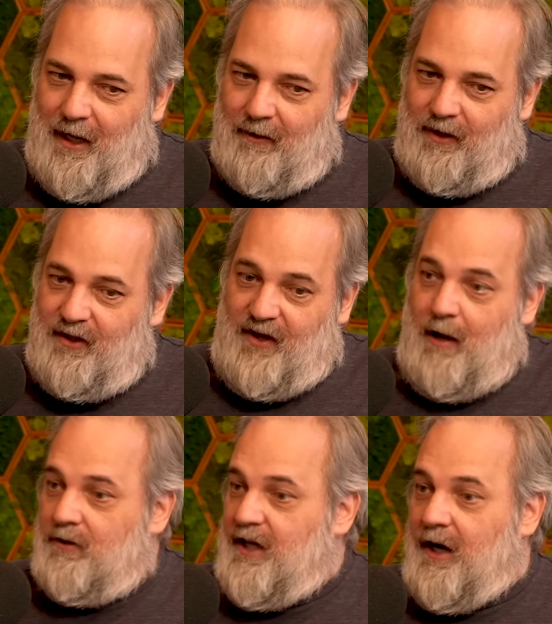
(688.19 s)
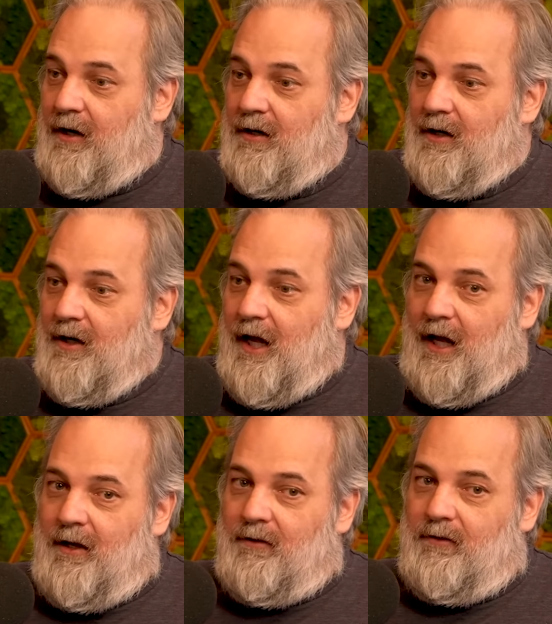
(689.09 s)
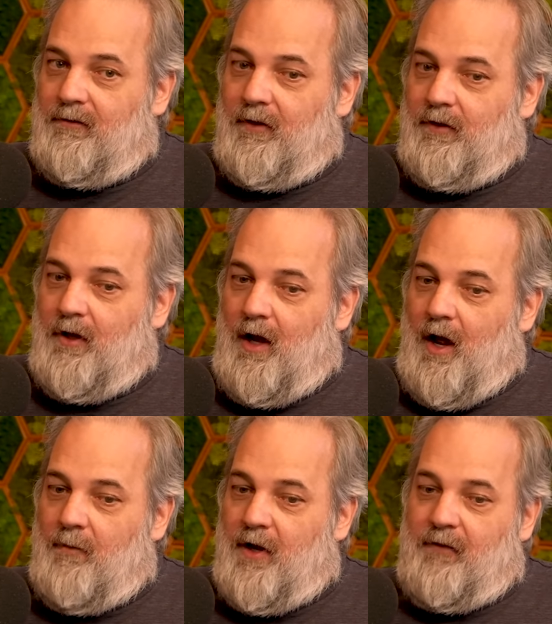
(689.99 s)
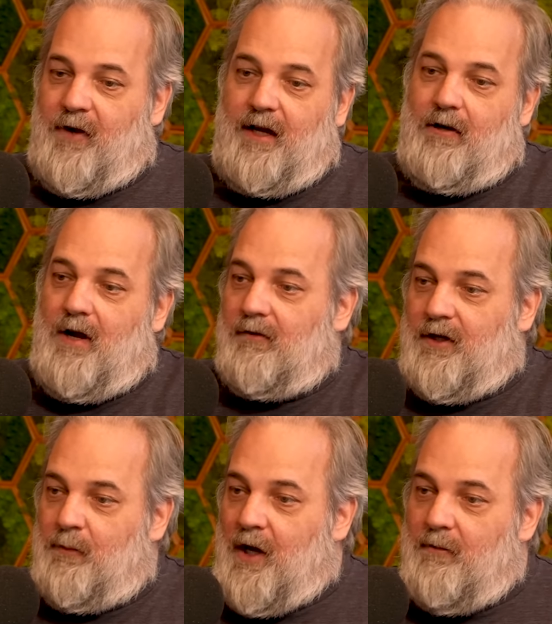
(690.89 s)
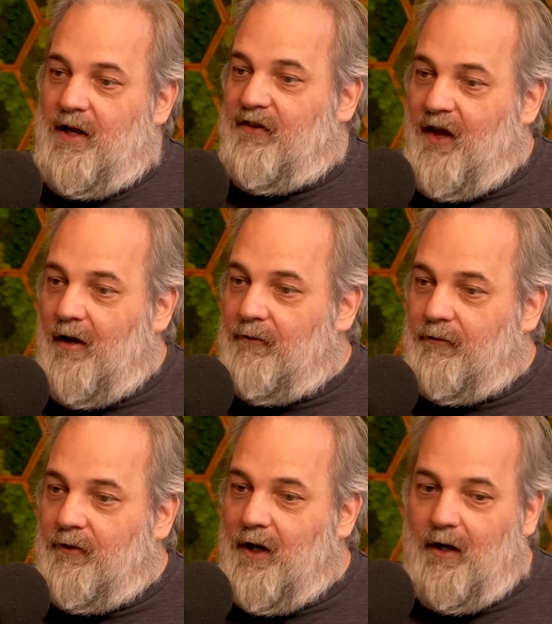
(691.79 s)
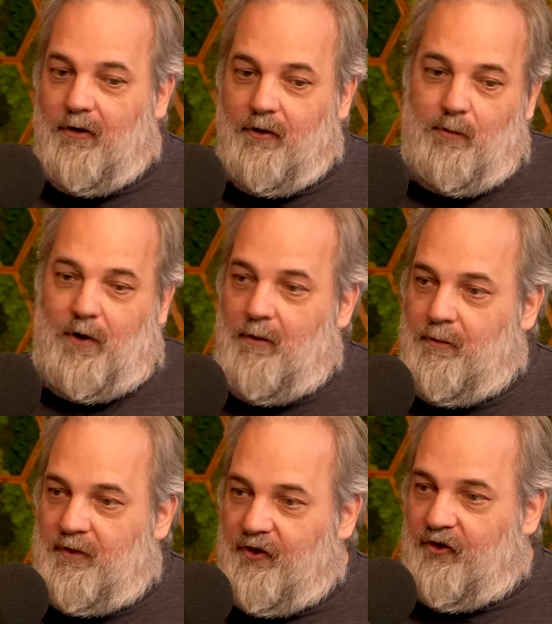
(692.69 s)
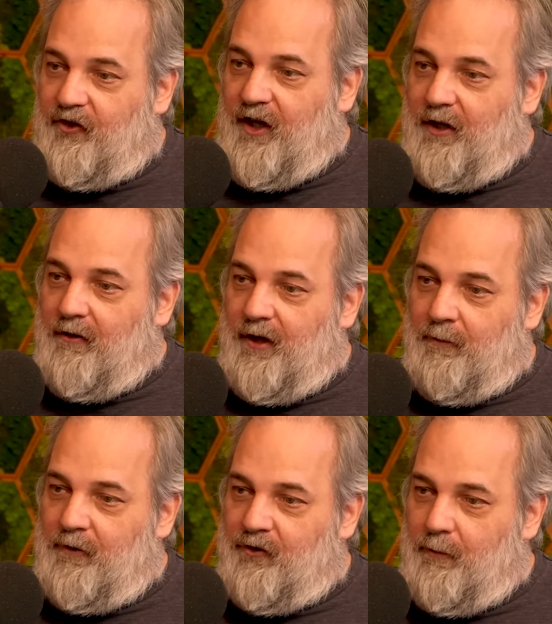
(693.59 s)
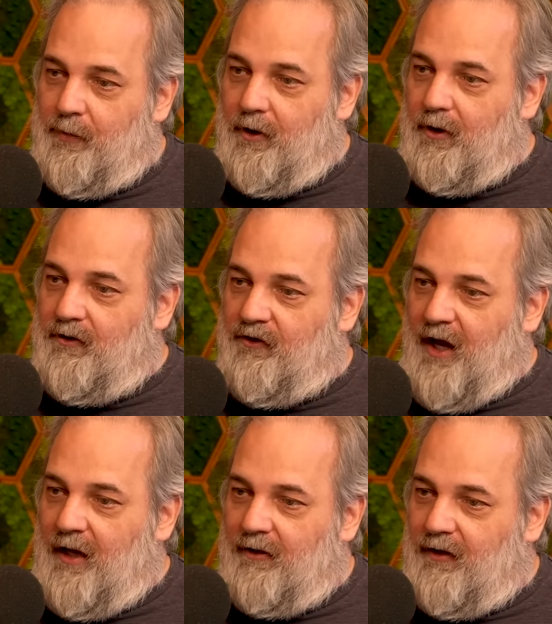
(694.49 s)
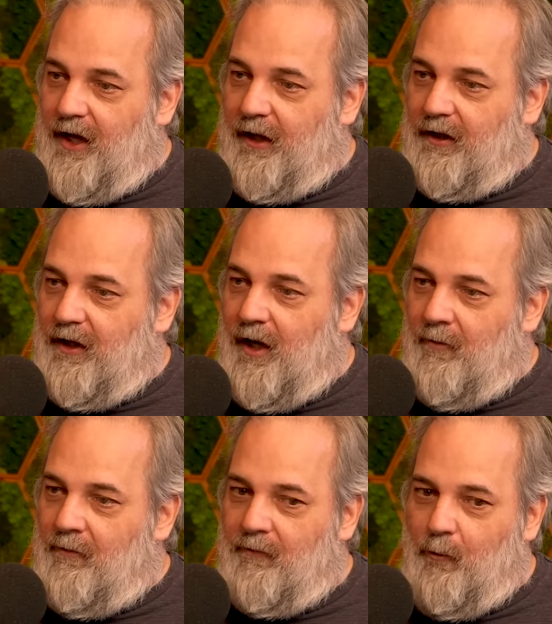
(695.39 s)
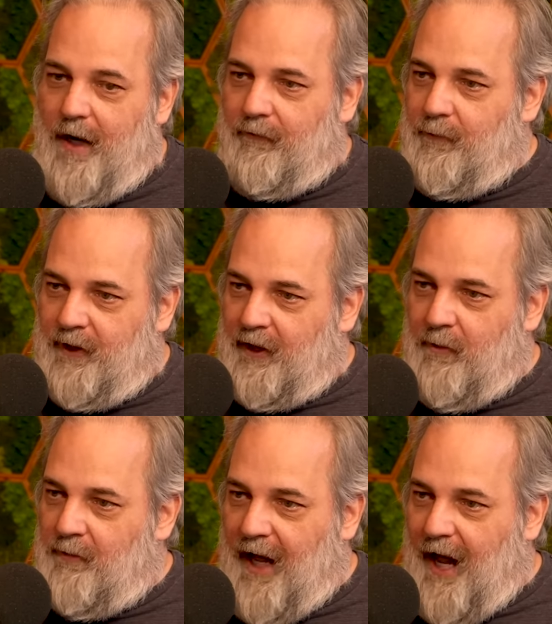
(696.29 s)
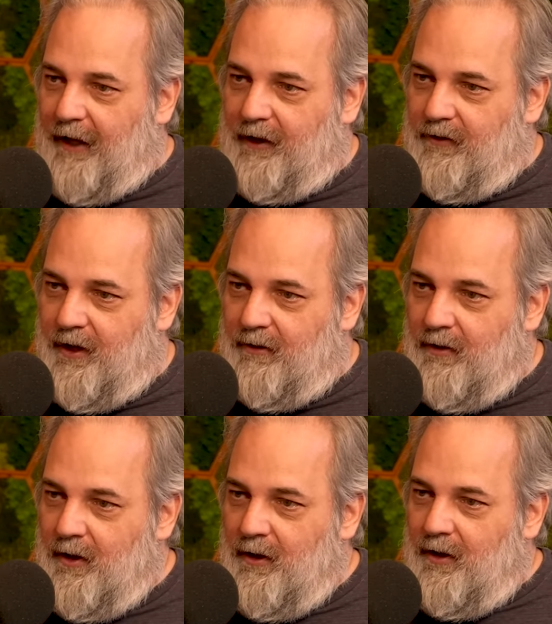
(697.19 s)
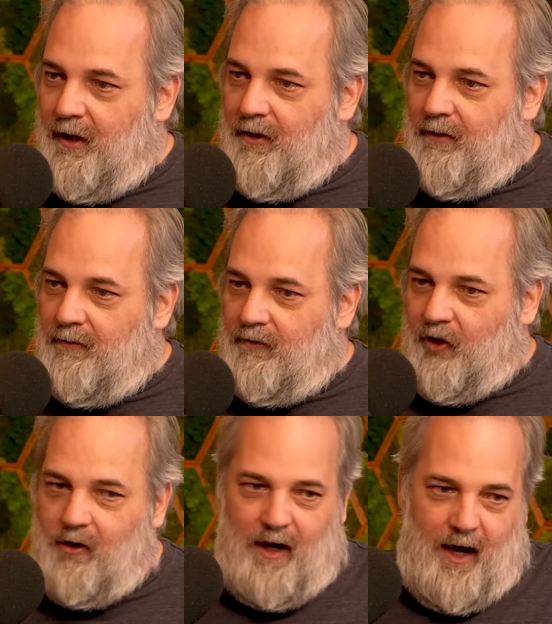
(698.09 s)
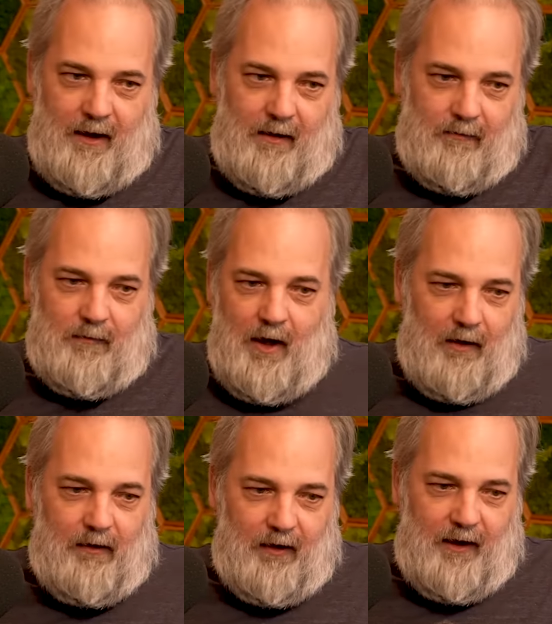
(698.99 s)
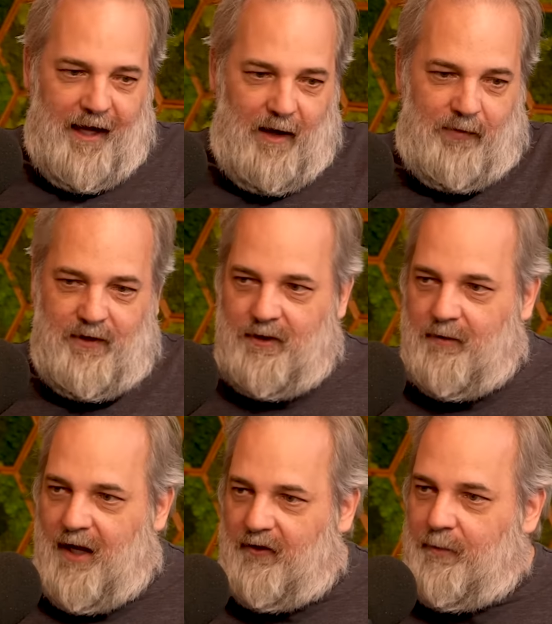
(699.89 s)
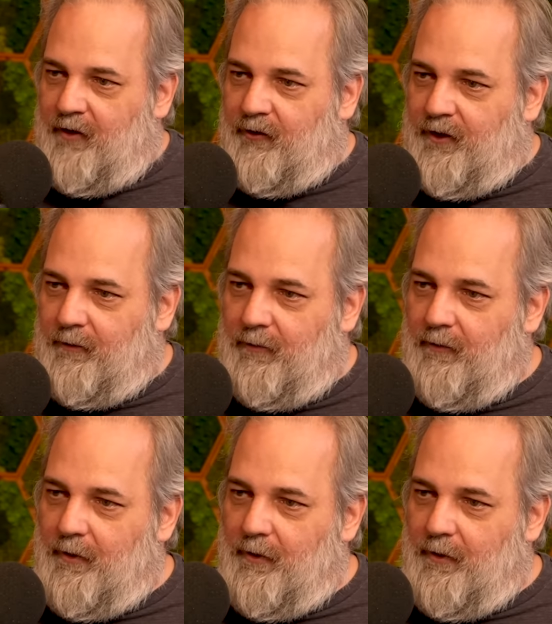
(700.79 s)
he's out there, and I bet if I go out there by myself, you'll probably just sit here like Mr. Burns and like wait for me to come back, and then turn on a lamp that you had specially